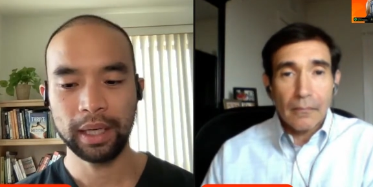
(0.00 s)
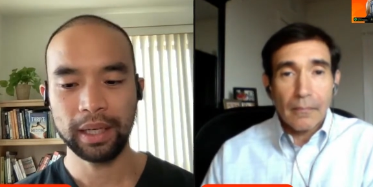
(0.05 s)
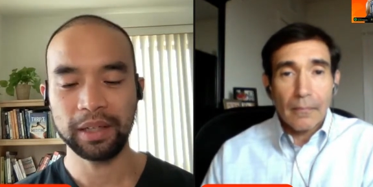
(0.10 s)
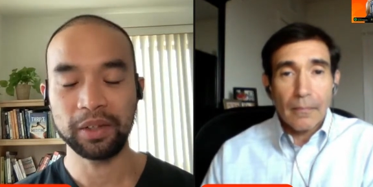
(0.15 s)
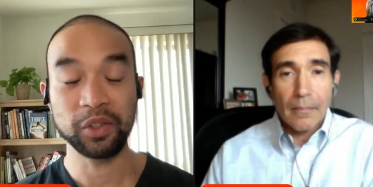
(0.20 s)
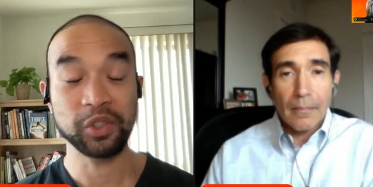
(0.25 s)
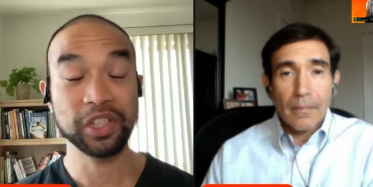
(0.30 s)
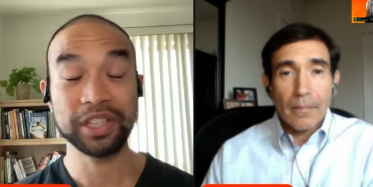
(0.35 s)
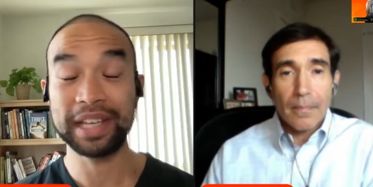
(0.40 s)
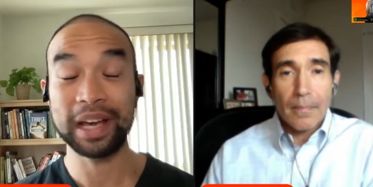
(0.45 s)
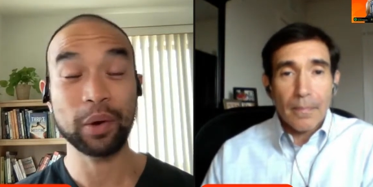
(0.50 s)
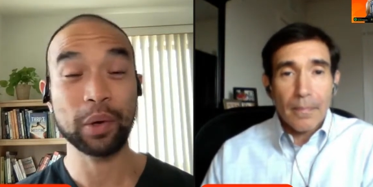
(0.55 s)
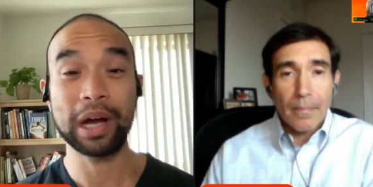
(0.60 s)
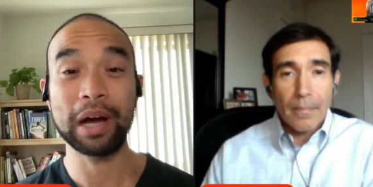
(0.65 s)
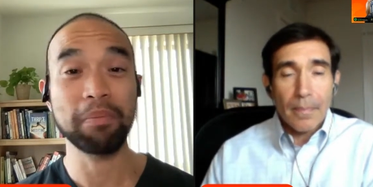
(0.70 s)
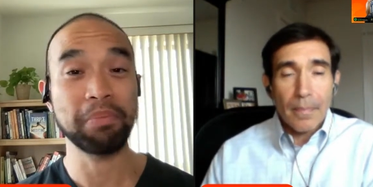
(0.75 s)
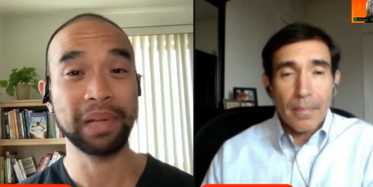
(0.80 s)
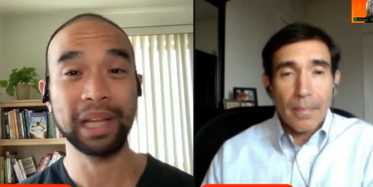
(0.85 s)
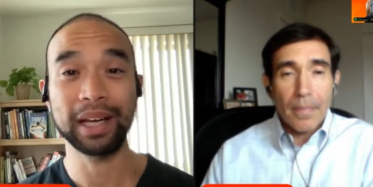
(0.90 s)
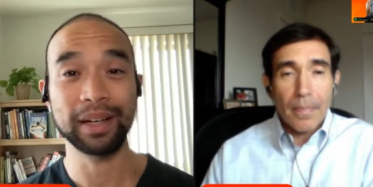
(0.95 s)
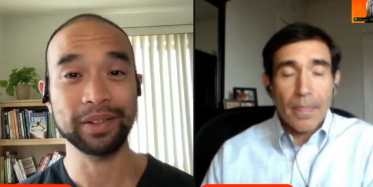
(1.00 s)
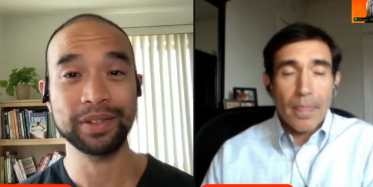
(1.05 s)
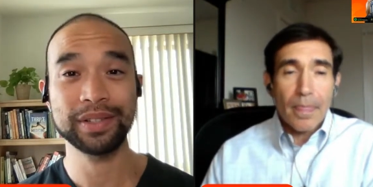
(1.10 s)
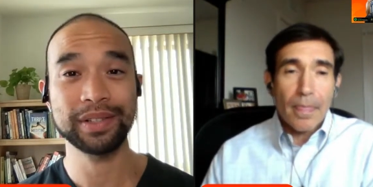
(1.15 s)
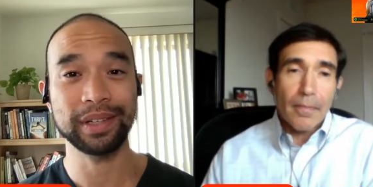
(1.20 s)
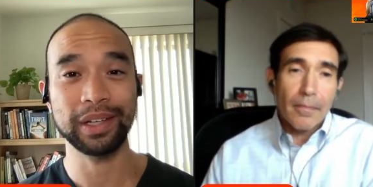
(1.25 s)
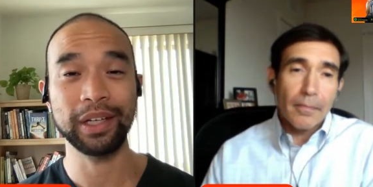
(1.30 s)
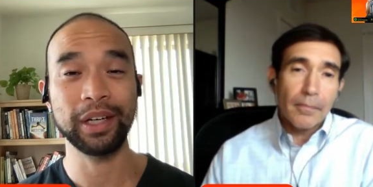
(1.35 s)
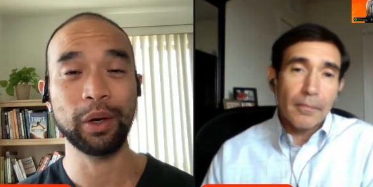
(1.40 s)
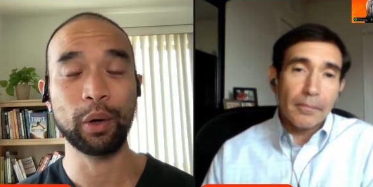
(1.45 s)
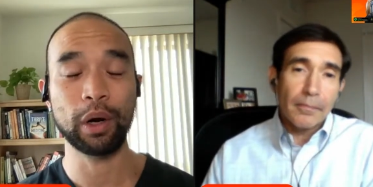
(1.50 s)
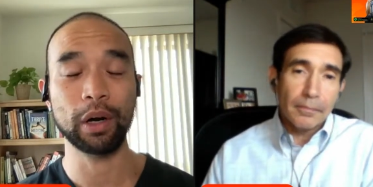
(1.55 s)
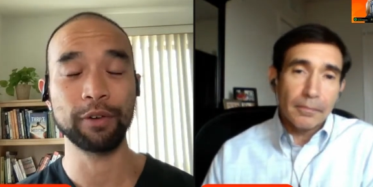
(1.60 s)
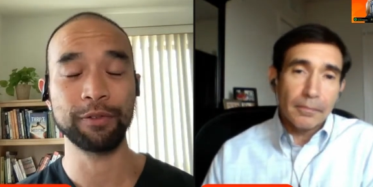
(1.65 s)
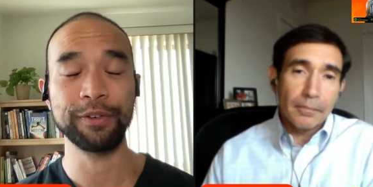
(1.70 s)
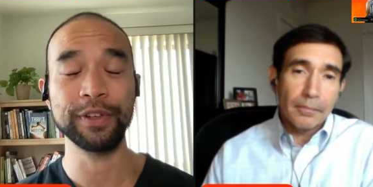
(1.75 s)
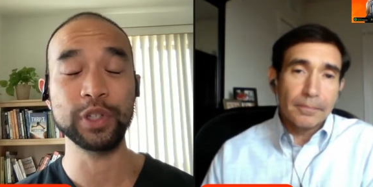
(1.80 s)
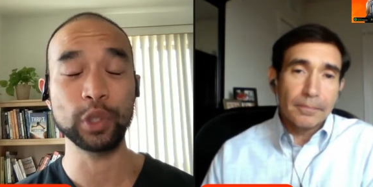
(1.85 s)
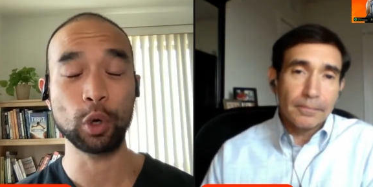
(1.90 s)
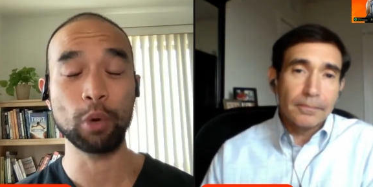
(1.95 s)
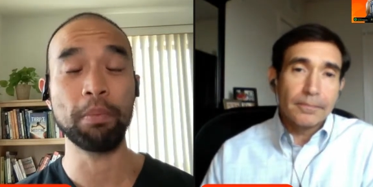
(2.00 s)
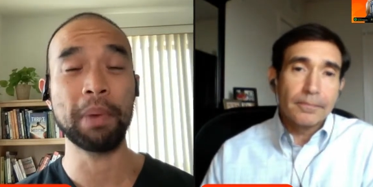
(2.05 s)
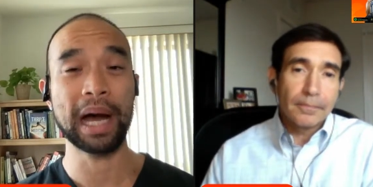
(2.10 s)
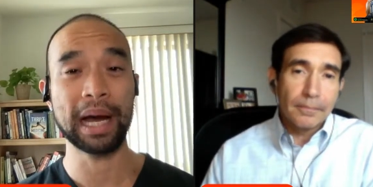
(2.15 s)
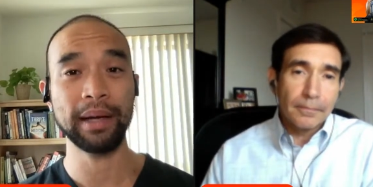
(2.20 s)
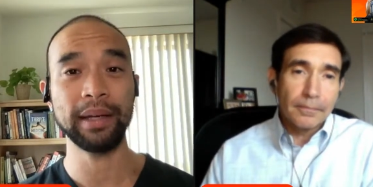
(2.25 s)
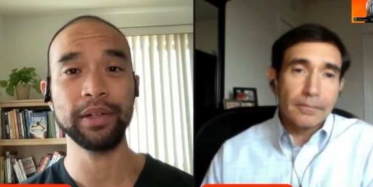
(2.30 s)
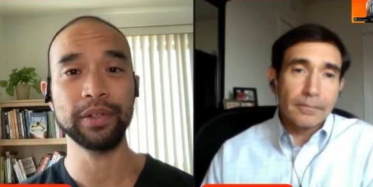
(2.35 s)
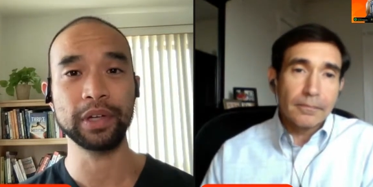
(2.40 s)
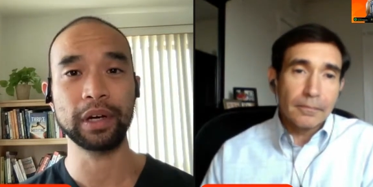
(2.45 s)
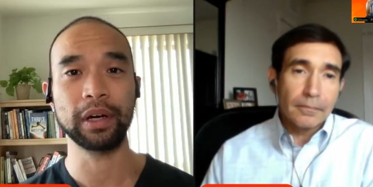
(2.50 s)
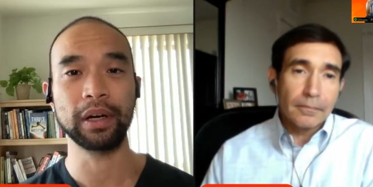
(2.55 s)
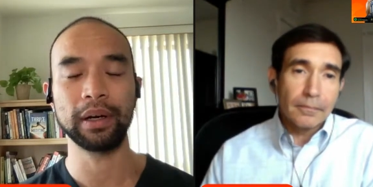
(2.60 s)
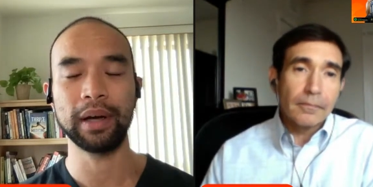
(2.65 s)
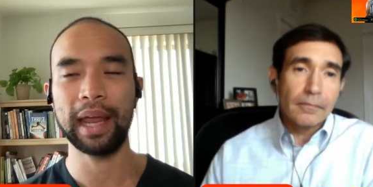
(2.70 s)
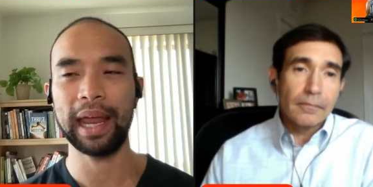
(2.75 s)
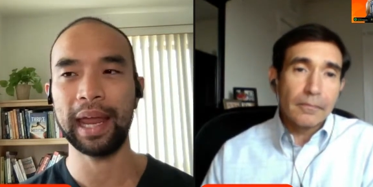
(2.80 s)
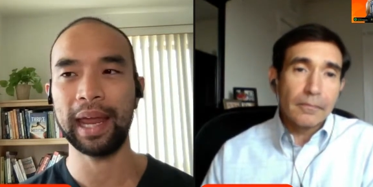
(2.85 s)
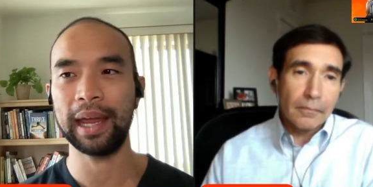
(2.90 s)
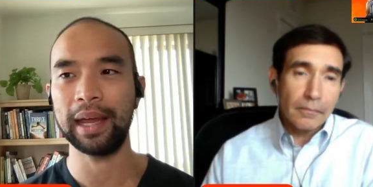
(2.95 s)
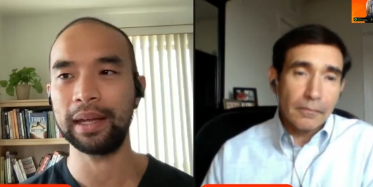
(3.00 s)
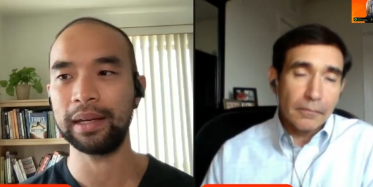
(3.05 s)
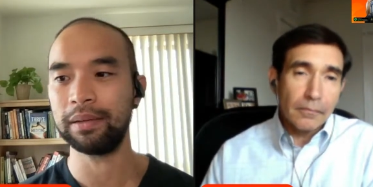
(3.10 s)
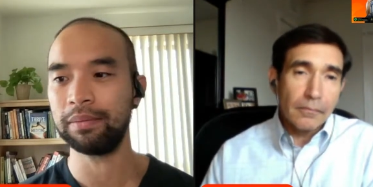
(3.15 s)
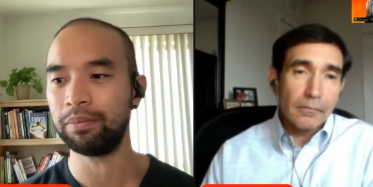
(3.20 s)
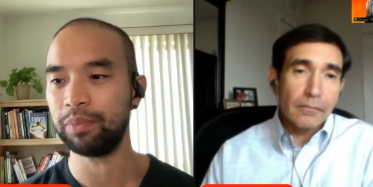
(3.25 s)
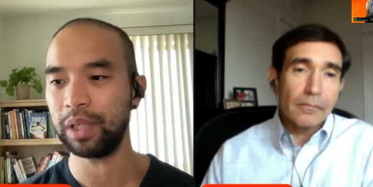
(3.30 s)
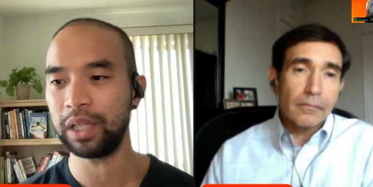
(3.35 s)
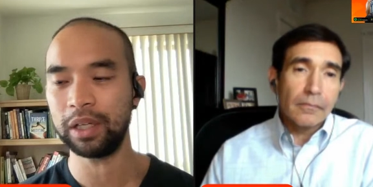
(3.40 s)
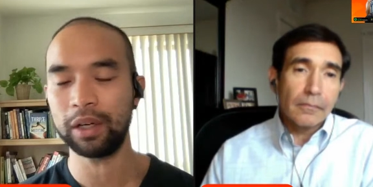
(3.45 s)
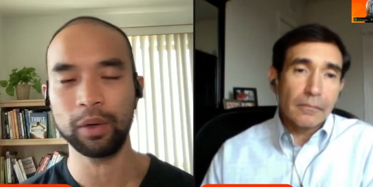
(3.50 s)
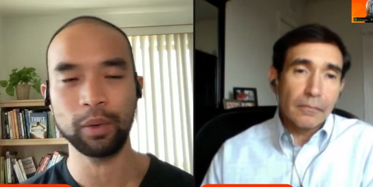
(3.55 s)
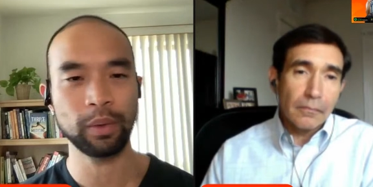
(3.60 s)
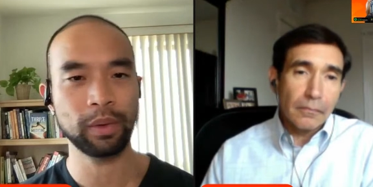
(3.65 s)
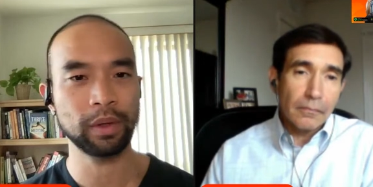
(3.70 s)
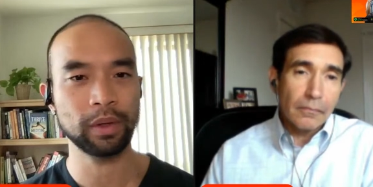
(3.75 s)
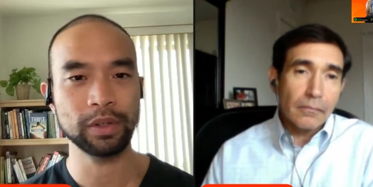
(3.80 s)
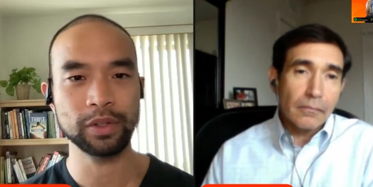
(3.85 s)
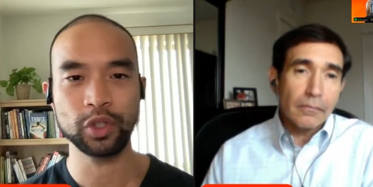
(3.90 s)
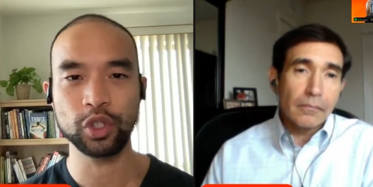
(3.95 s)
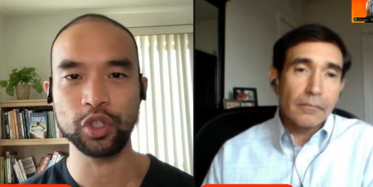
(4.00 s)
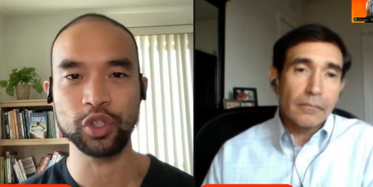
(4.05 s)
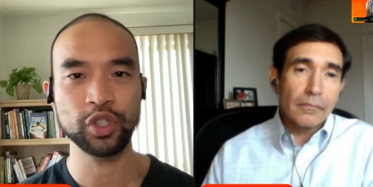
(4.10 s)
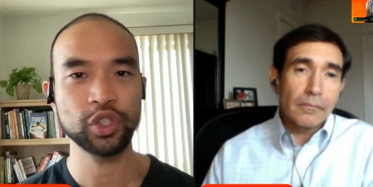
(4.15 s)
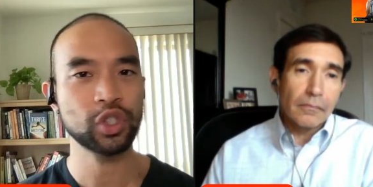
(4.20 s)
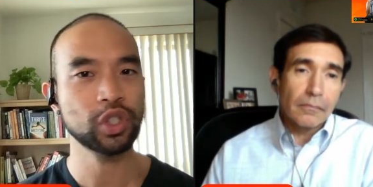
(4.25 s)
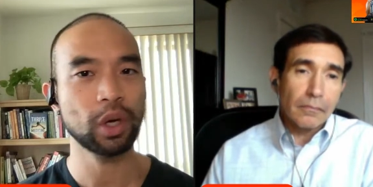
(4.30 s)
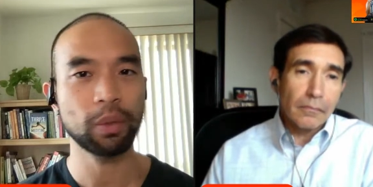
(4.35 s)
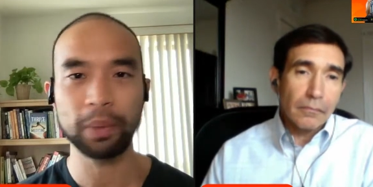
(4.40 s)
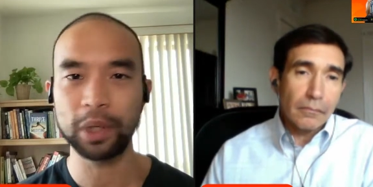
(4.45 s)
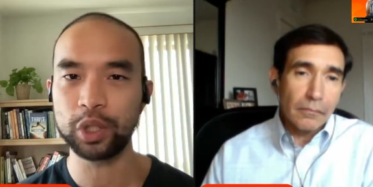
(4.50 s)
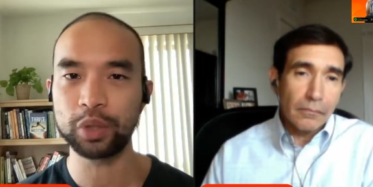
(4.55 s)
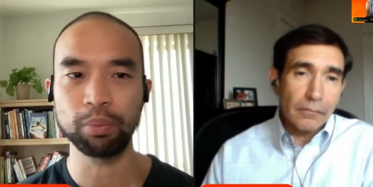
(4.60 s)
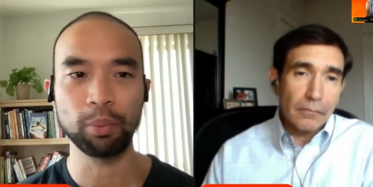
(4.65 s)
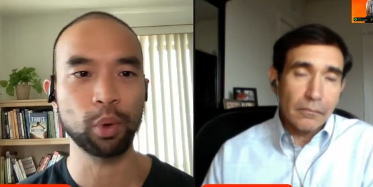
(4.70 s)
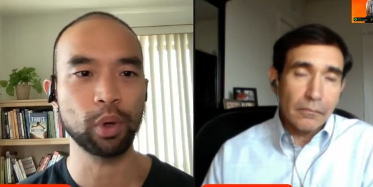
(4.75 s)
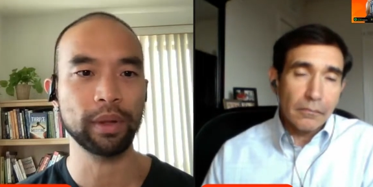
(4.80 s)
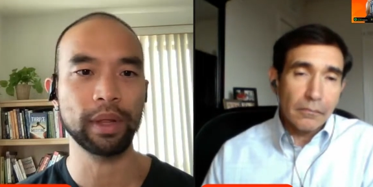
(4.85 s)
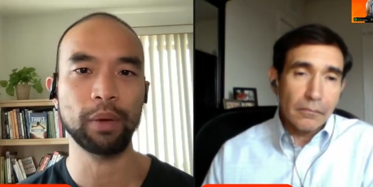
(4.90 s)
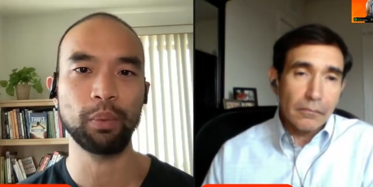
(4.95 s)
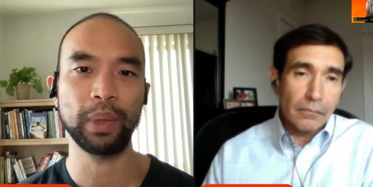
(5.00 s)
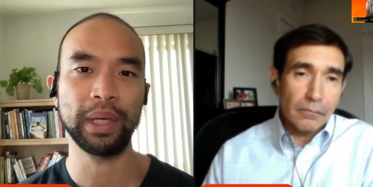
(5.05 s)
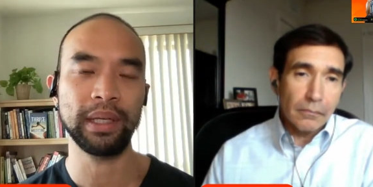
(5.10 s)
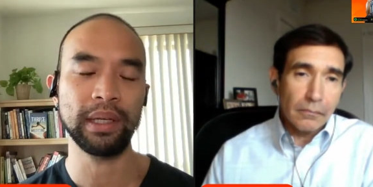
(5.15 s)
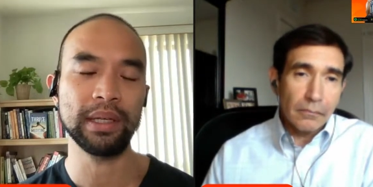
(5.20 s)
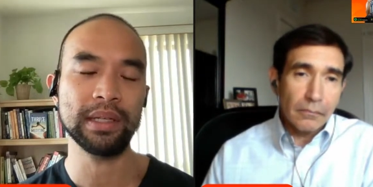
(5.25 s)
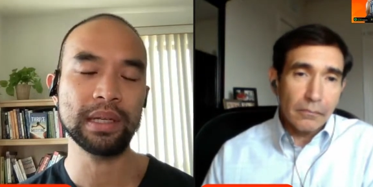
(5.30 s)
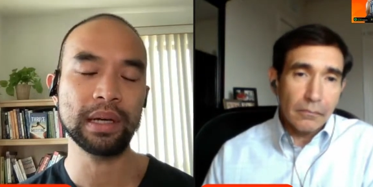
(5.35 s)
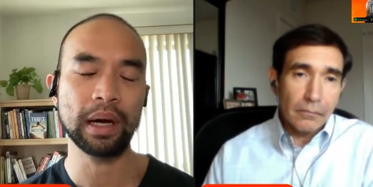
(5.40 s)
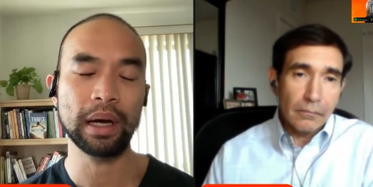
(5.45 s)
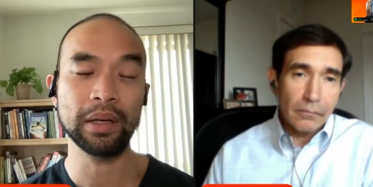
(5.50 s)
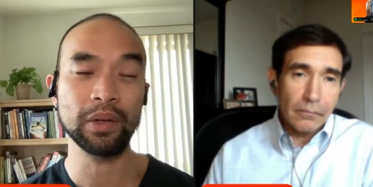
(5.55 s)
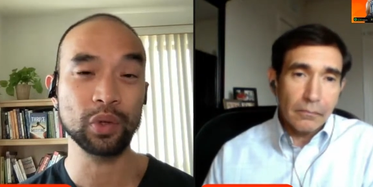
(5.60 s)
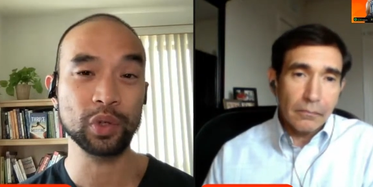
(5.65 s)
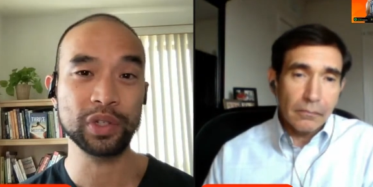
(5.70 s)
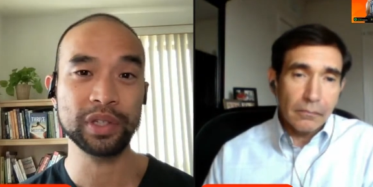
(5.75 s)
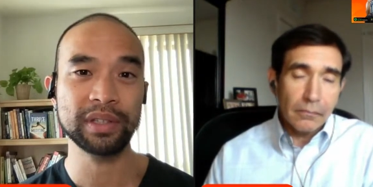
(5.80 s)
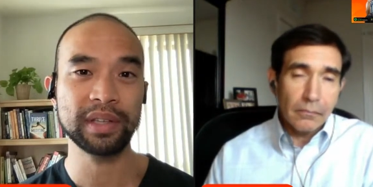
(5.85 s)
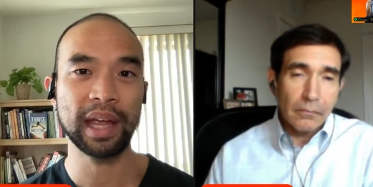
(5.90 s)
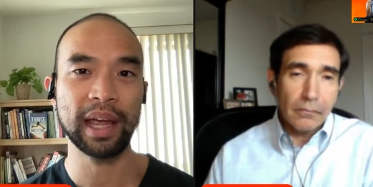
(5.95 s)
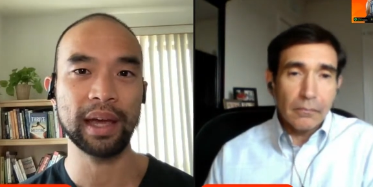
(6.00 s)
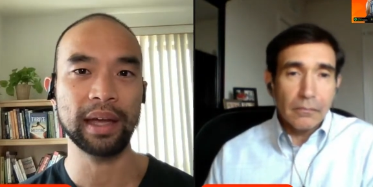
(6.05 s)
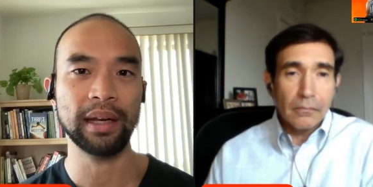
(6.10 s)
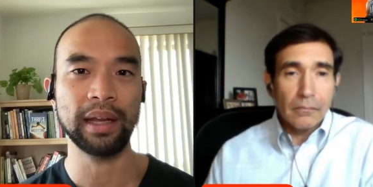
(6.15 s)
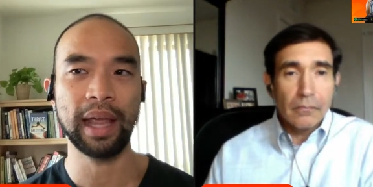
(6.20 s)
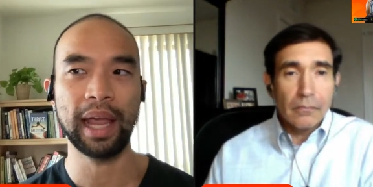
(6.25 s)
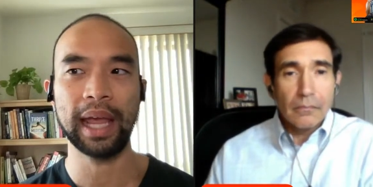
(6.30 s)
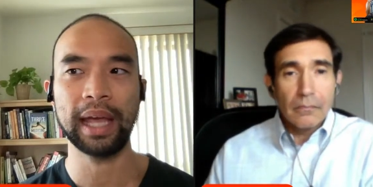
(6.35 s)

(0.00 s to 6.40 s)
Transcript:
Speaker 1: you know just how complex you know our physical bodies are and you know there's just so much more that we need to understand